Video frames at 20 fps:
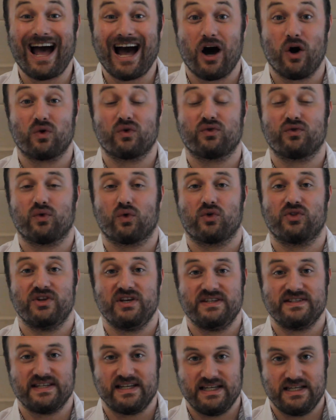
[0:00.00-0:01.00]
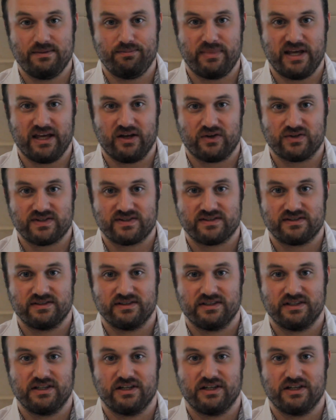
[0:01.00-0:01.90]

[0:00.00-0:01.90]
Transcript: out for these emails.